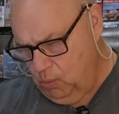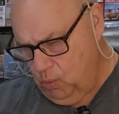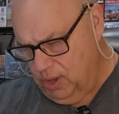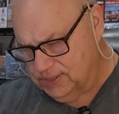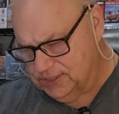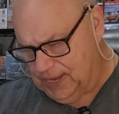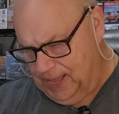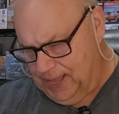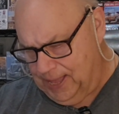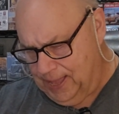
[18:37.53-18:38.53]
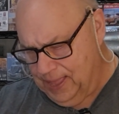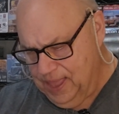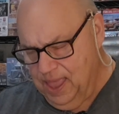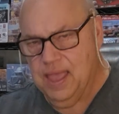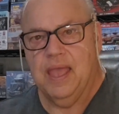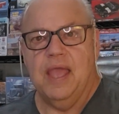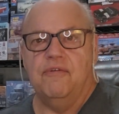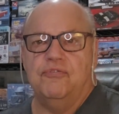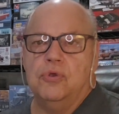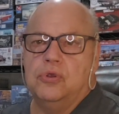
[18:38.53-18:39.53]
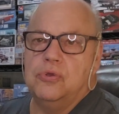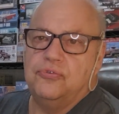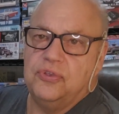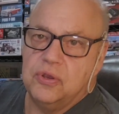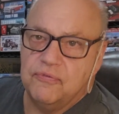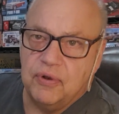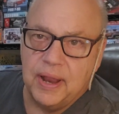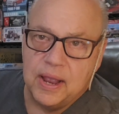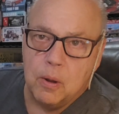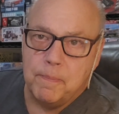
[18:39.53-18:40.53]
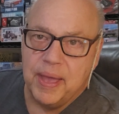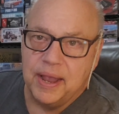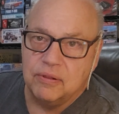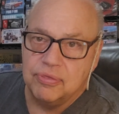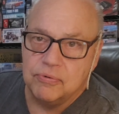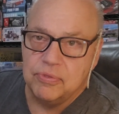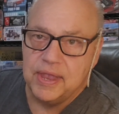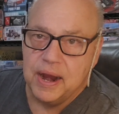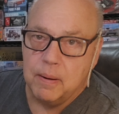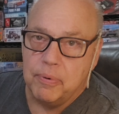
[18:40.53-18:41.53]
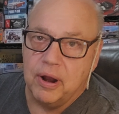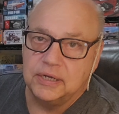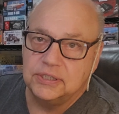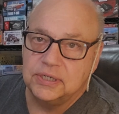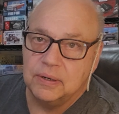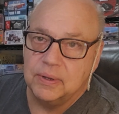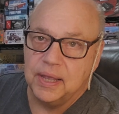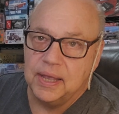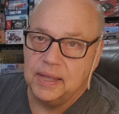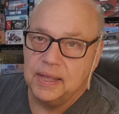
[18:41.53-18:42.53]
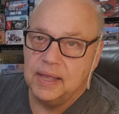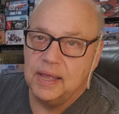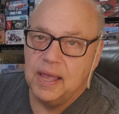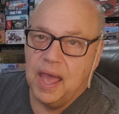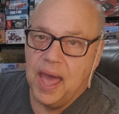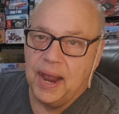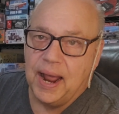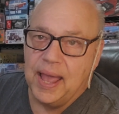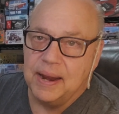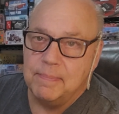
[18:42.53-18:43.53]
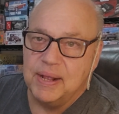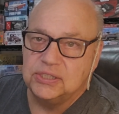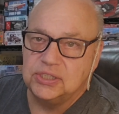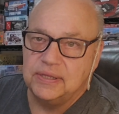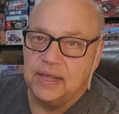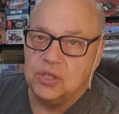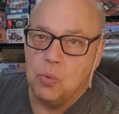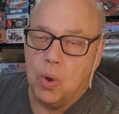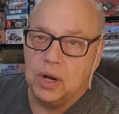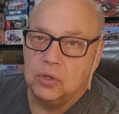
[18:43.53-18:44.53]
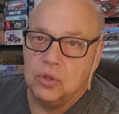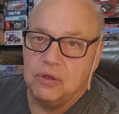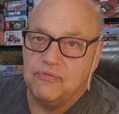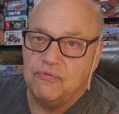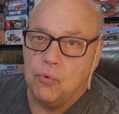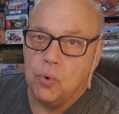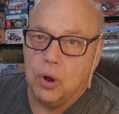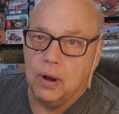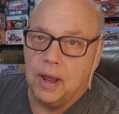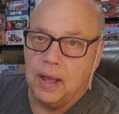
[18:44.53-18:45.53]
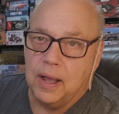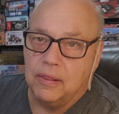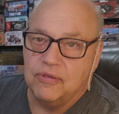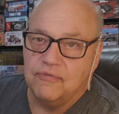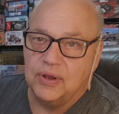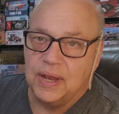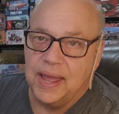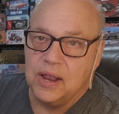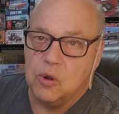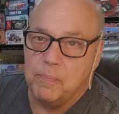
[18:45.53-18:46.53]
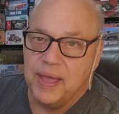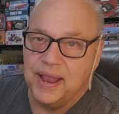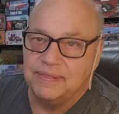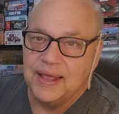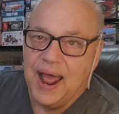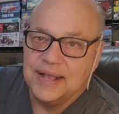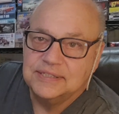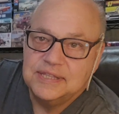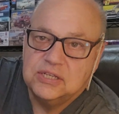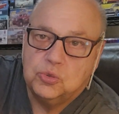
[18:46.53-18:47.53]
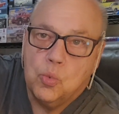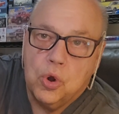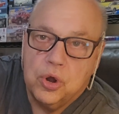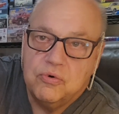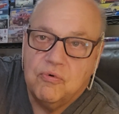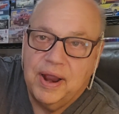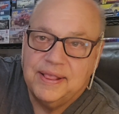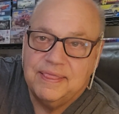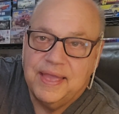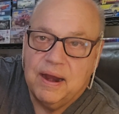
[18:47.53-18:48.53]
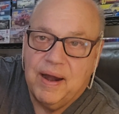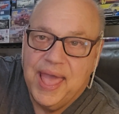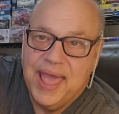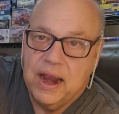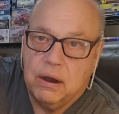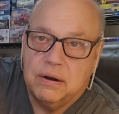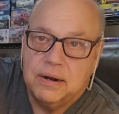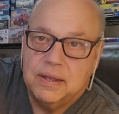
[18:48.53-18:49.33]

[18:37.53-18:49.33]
was if you're using your Vallejo paint through the airbrush, okay, and I had mentioned that you want to look for the Vallejo paint that has this word right there, air,